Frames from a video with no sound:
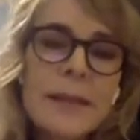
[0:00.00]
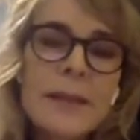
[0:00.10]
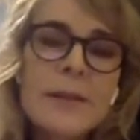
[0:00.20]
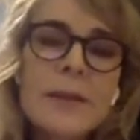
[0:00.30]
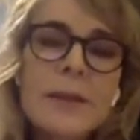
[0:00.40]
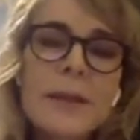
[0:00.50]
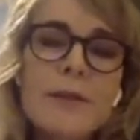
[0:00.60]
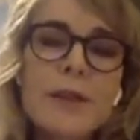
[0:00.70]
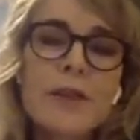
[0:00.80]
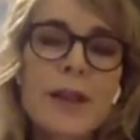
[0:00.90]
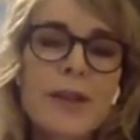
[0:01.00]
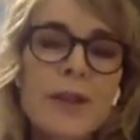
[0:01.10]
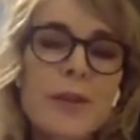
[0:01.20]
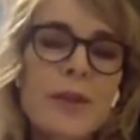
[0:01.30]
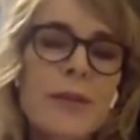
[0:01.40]
skills and
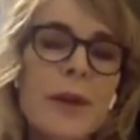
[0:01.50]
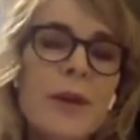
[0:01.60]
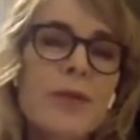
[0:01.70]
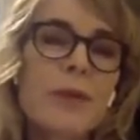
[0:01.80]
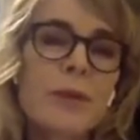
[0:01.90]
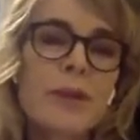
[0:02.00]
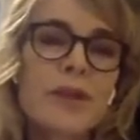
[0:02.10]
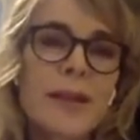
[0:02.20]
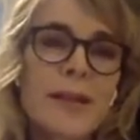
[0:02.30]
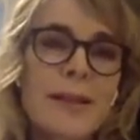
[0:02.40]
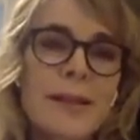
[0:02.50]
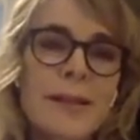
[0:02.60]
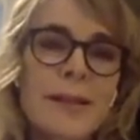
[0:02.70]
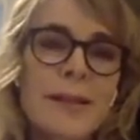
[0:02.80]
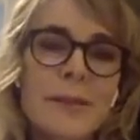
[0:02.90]
infrastructures within their own criminal justice
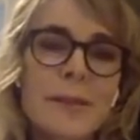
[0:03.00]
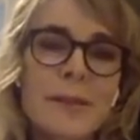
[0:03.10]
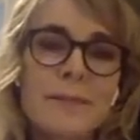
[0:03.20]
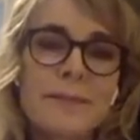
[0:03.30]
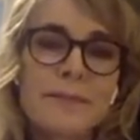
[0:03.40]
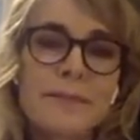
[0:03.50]
systems.